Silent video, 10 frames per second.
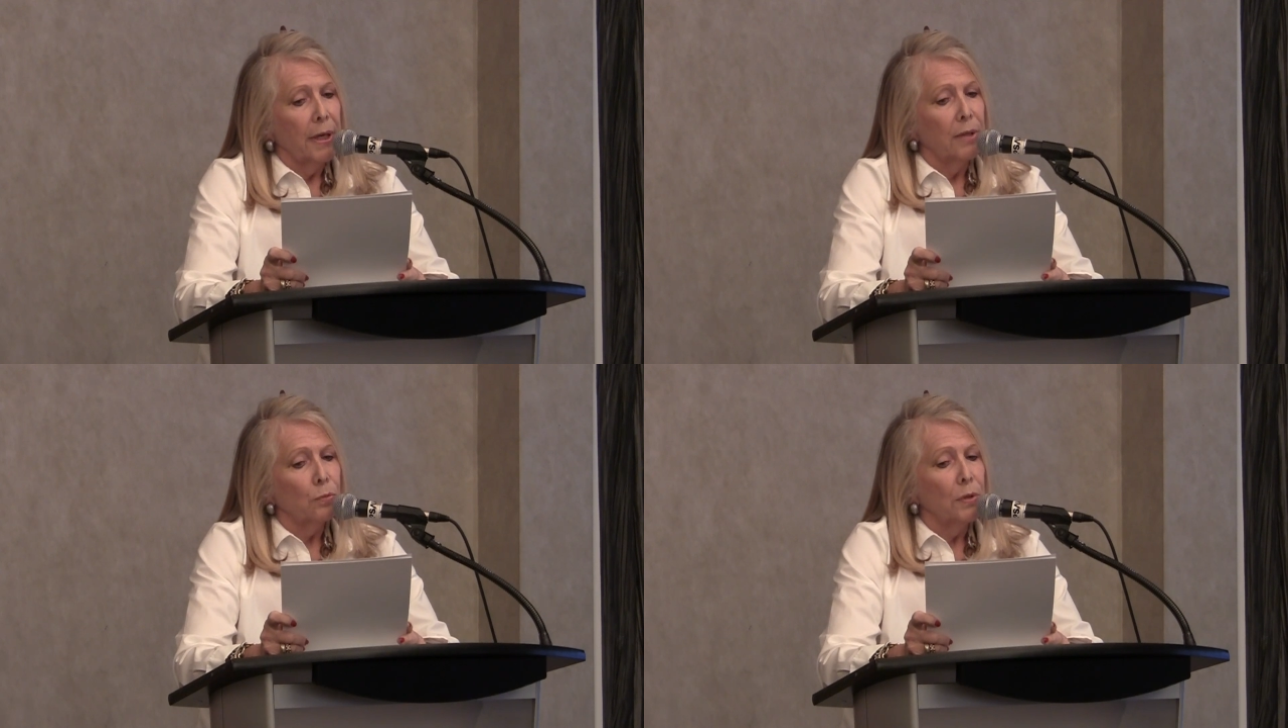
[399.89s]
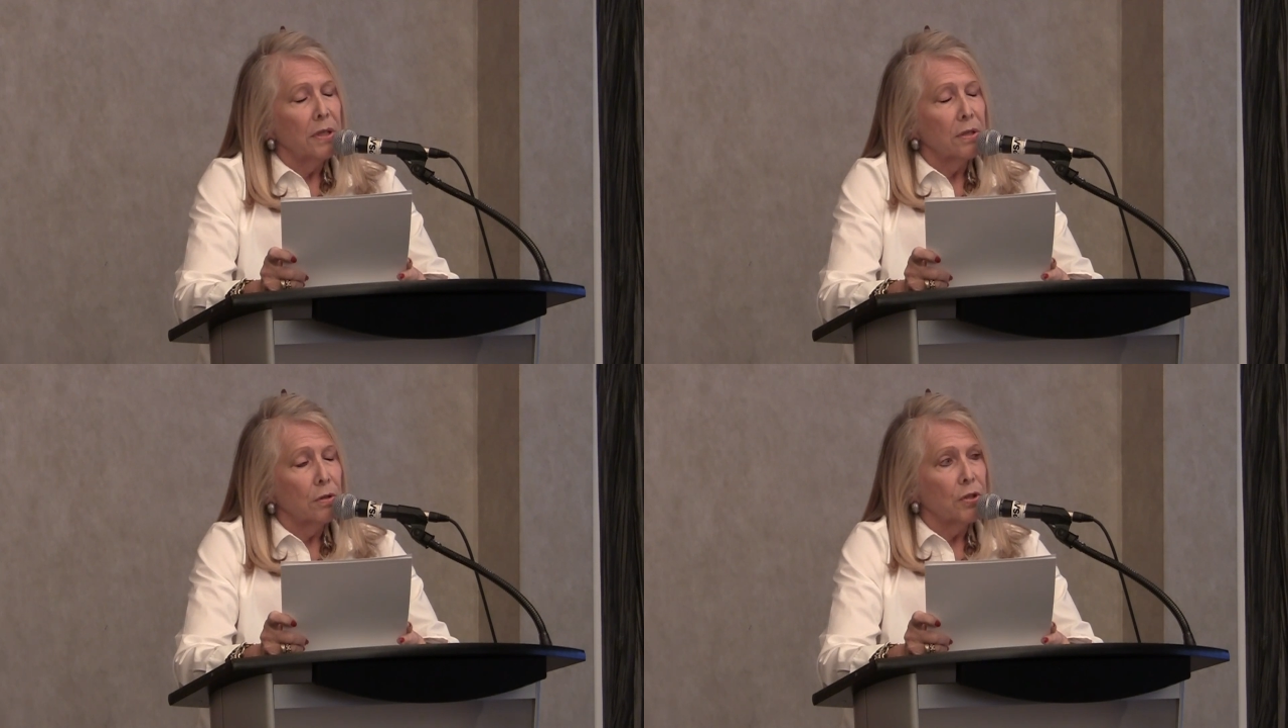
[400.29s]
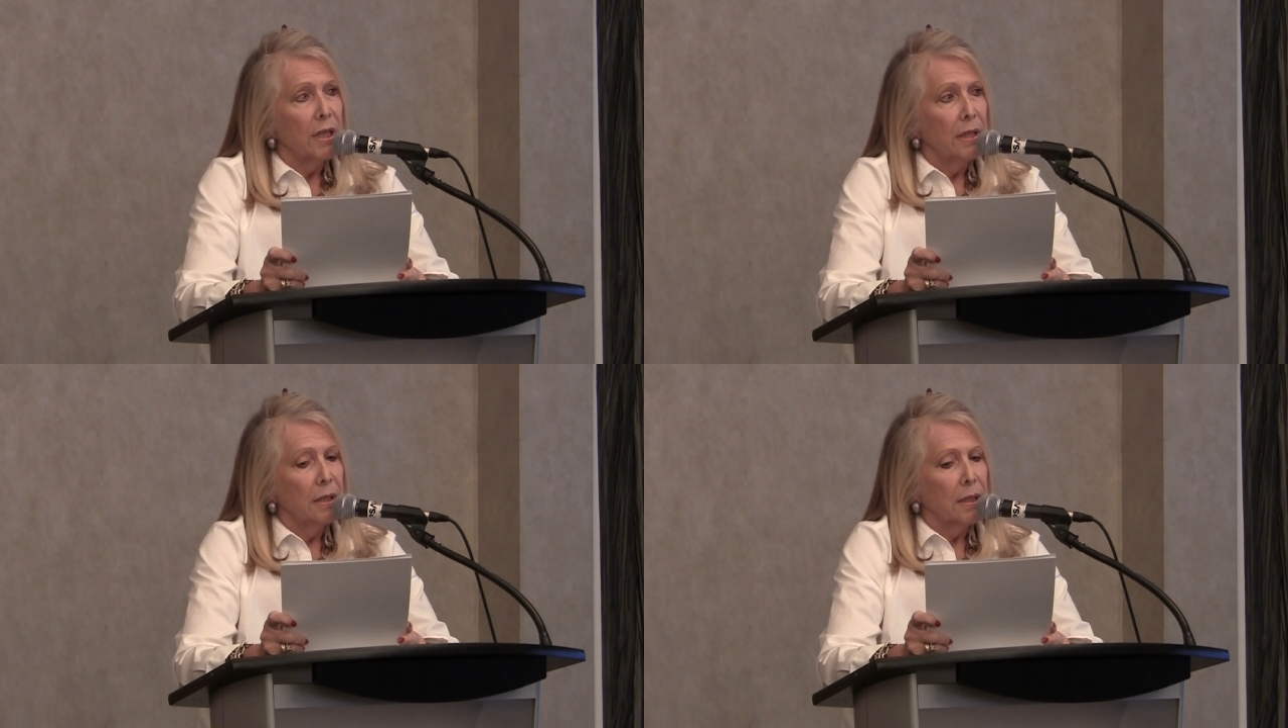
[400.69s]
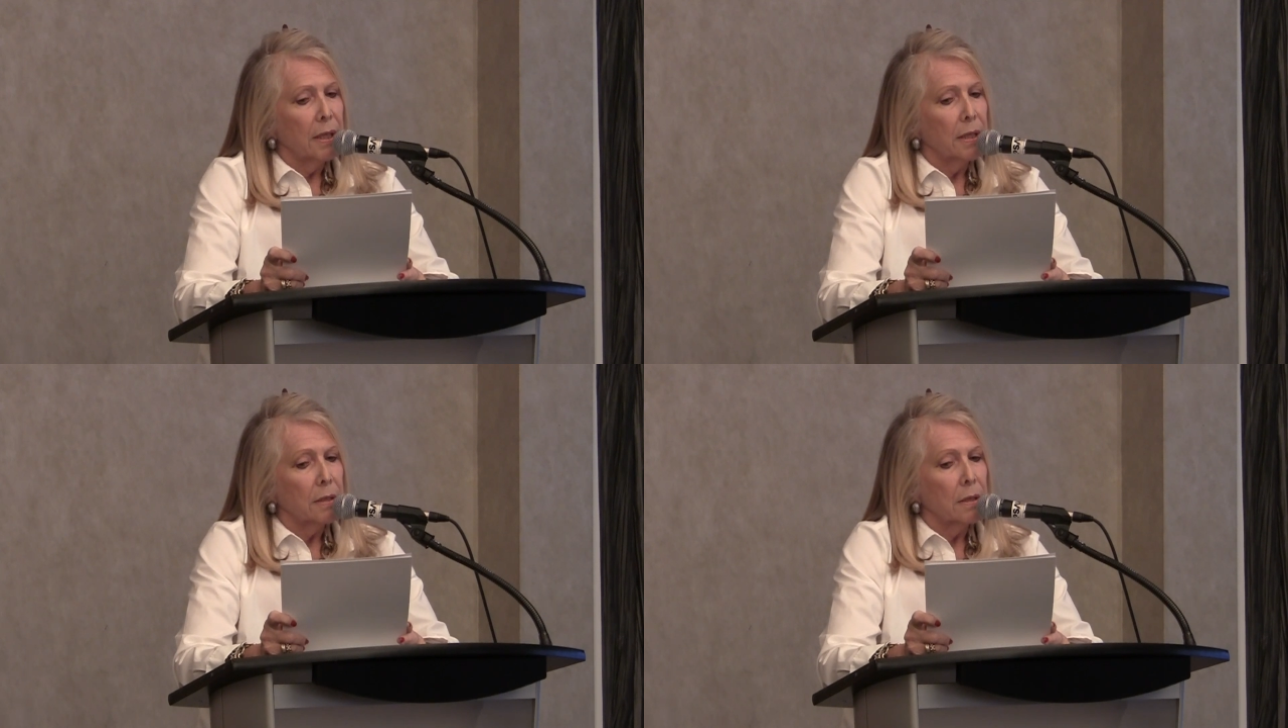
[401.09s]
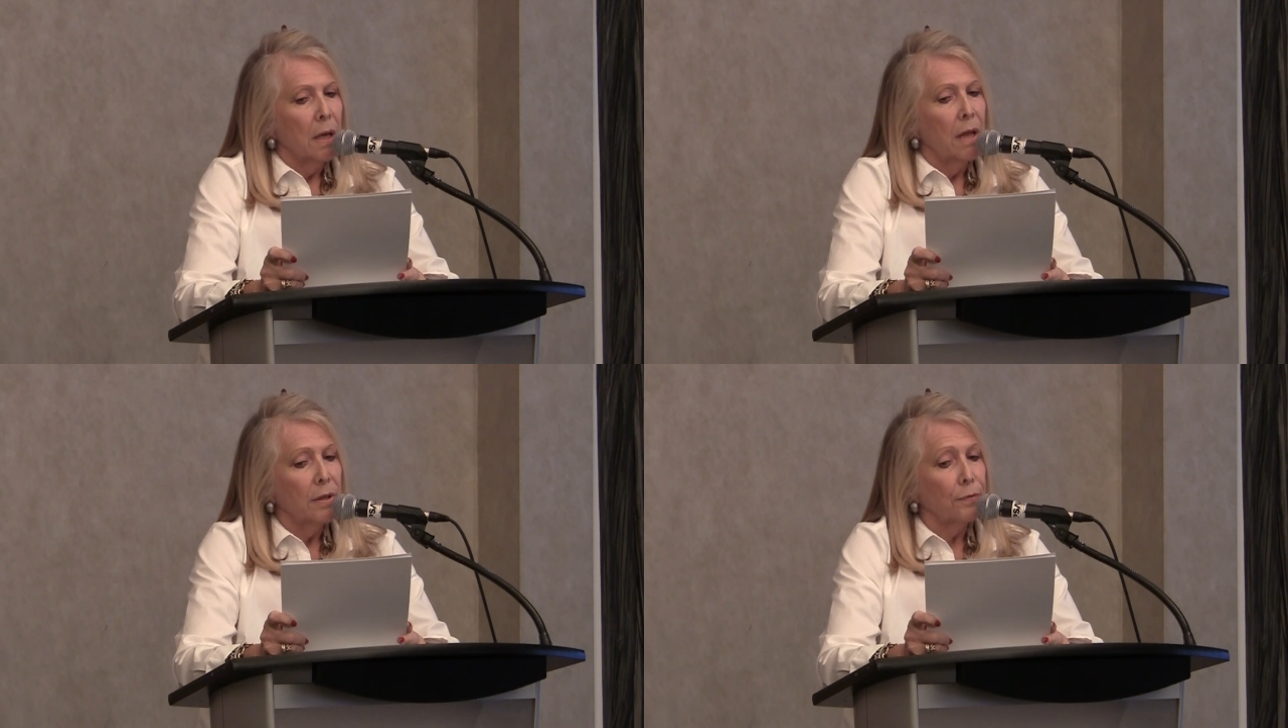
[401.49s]
and research indicates
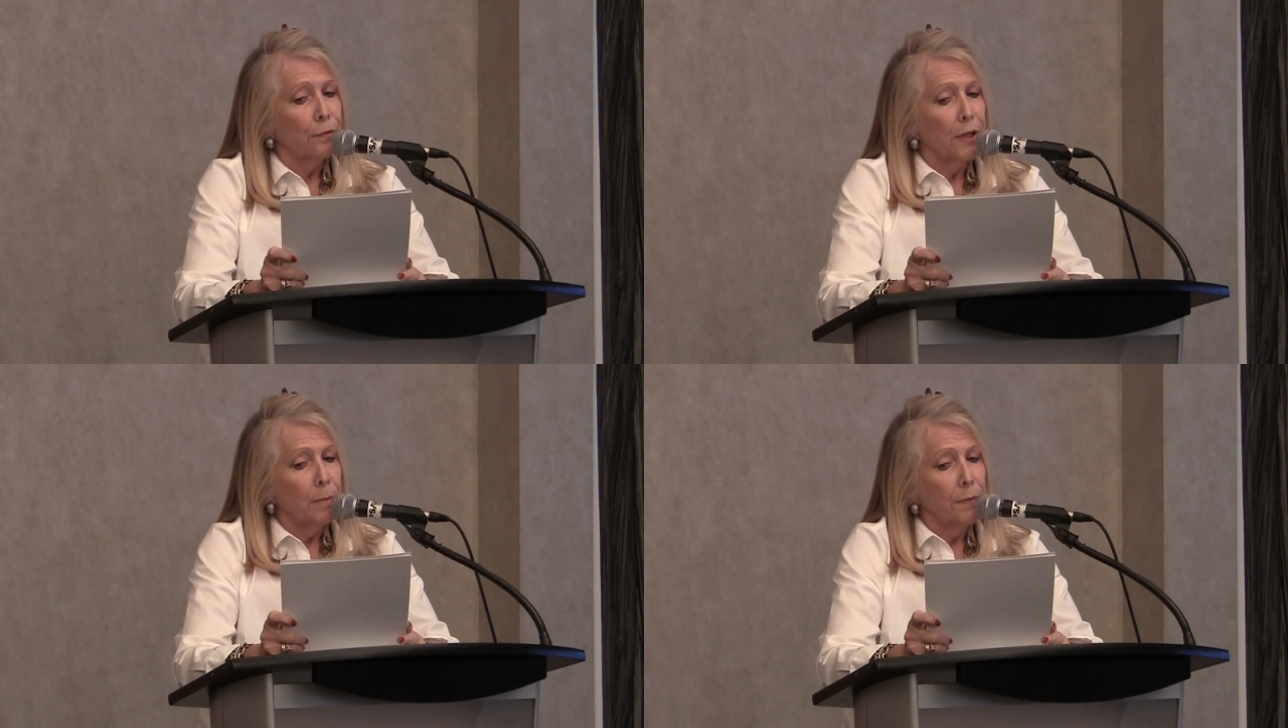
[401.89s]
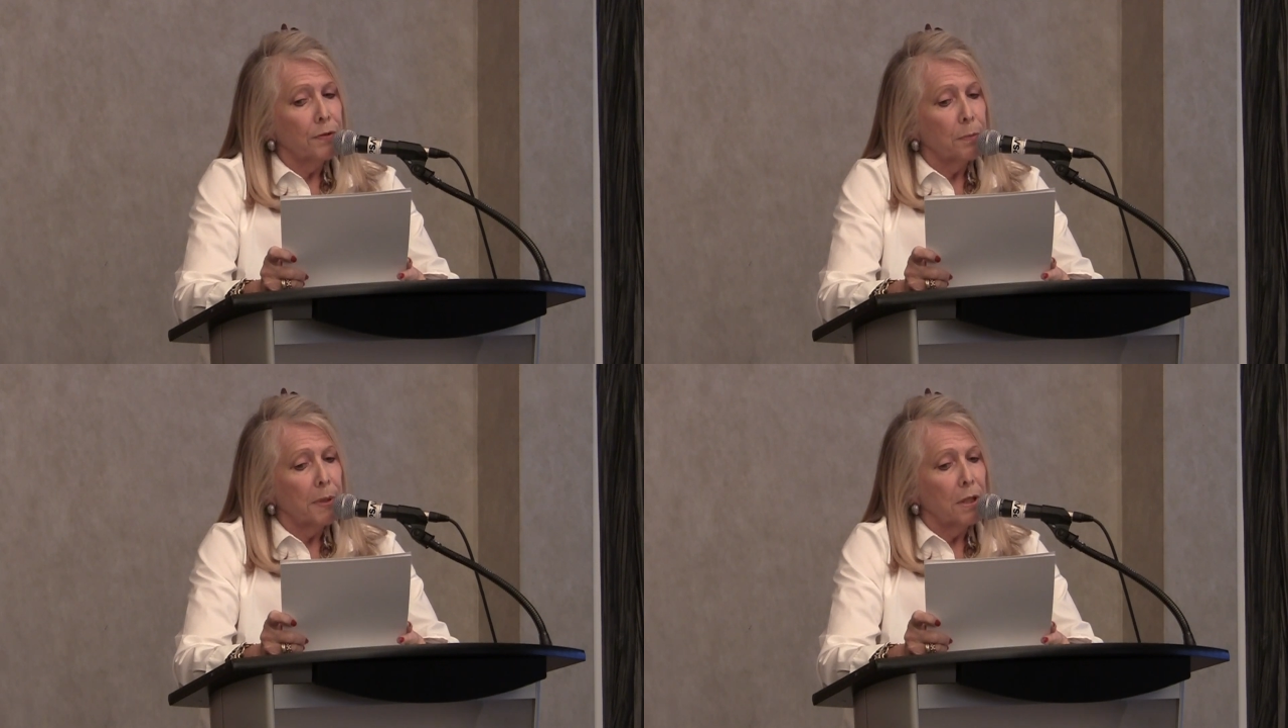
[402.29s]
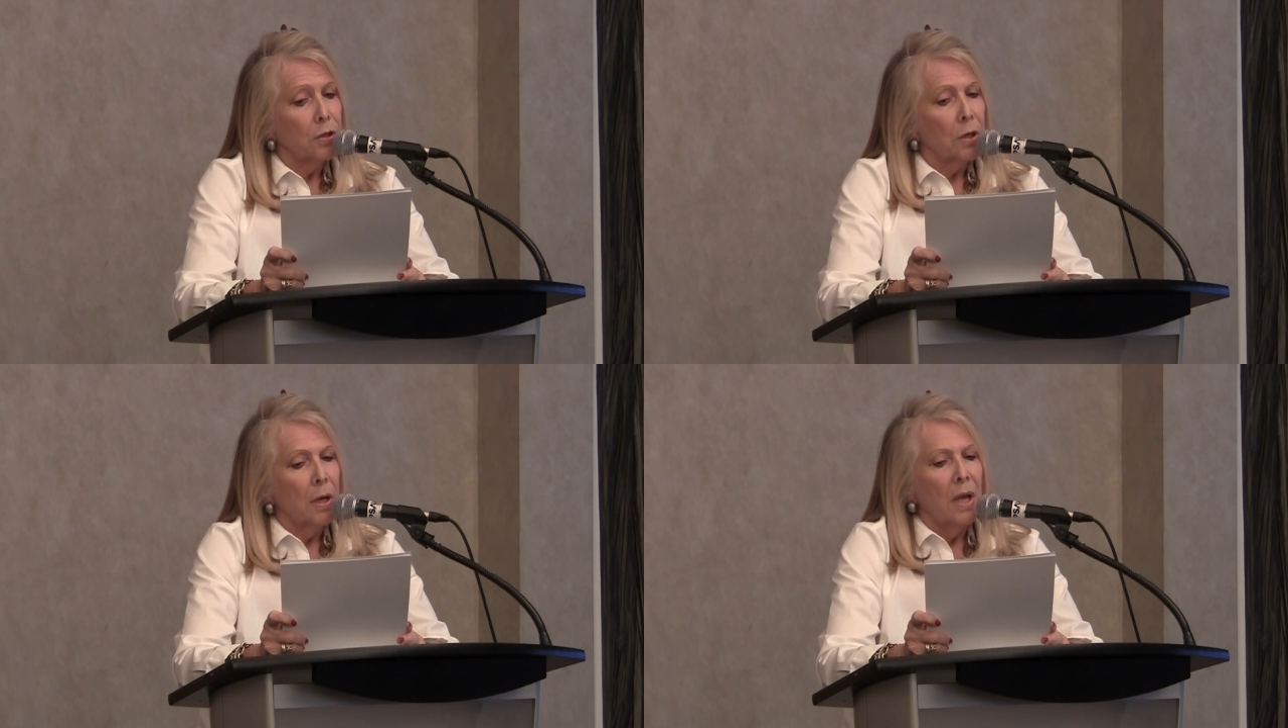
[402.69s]
that freedom of speech